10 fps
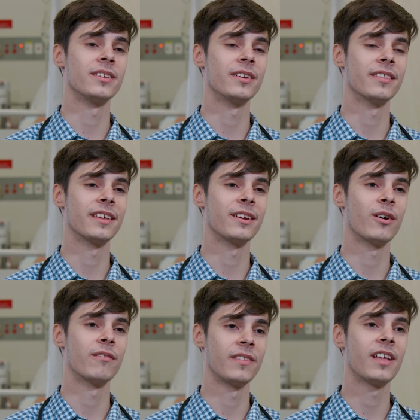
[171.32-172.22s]
that you can think
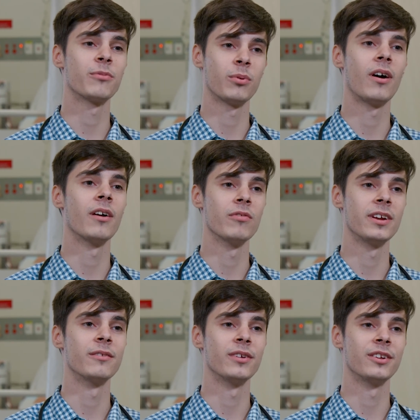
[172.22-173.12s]
of, and that's what I
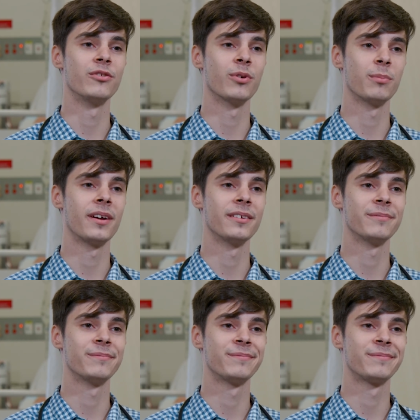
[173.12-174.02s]
really, really enjoy about it.